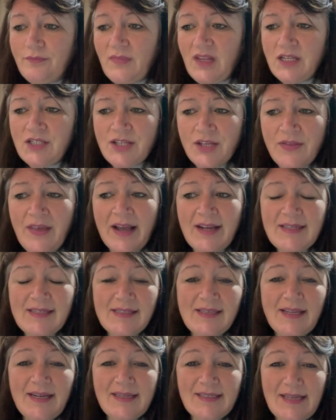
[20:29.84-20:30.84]
So
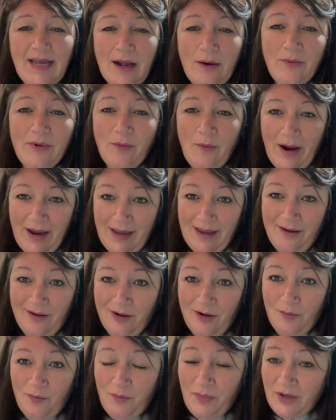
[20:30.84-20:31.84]
that's how we weigh it
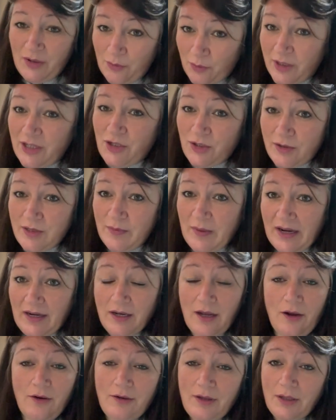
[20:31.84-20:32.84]
up. We do spend
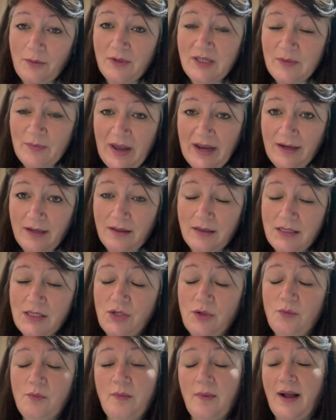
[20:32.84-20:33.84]
locally, we spend in the
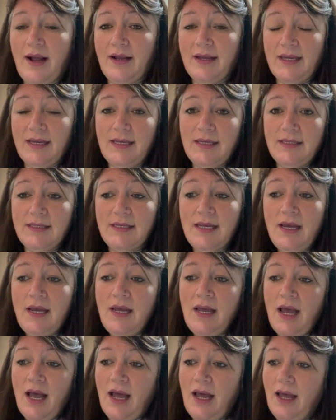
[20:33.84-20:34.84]
supermarkets,
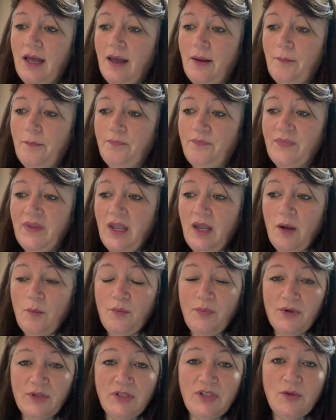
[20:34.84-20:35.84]

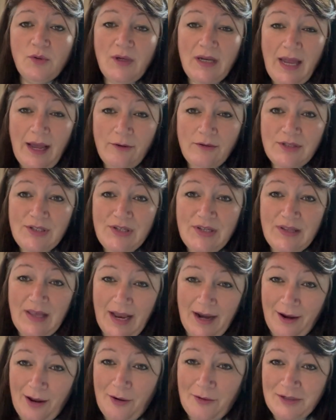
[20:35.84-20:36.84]
but to allow us to
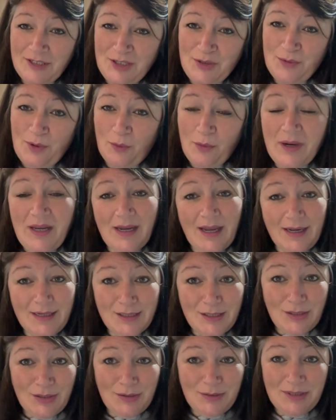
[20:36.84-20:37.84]
then go and do what we like
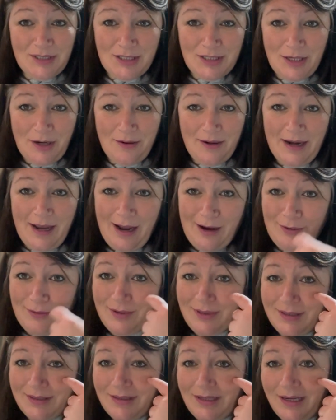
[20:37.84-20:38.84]
to do, which is going out
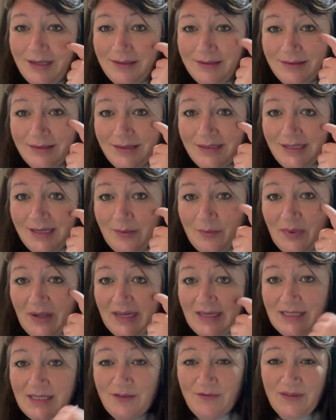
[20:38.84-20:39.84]
and seeing
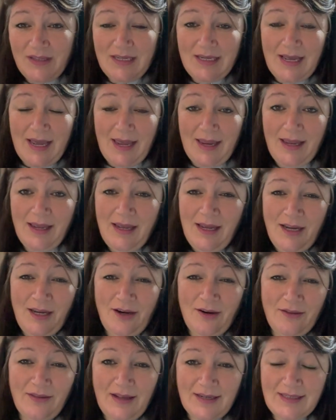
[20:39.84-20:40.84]
places for the day,
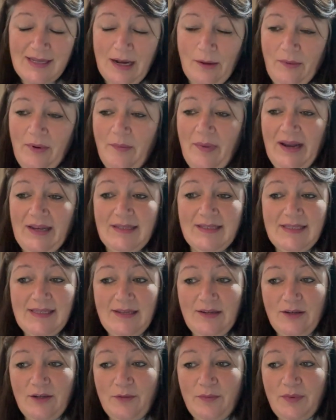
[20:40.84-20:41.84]
you know, that's how we balance
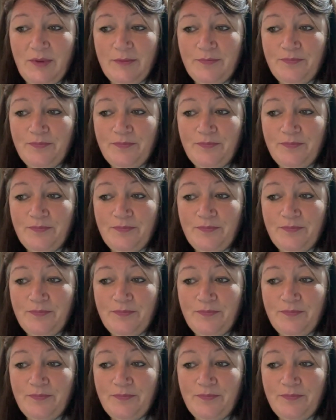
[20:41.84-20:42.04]
it up.